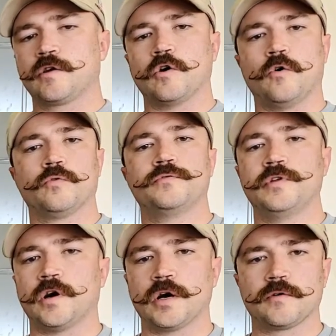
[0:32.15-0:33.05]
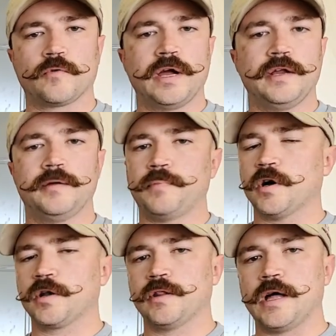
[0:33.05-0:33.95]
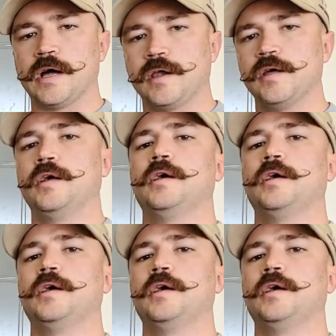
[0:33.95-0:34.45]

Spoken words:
cold, dark, rainy parking lot,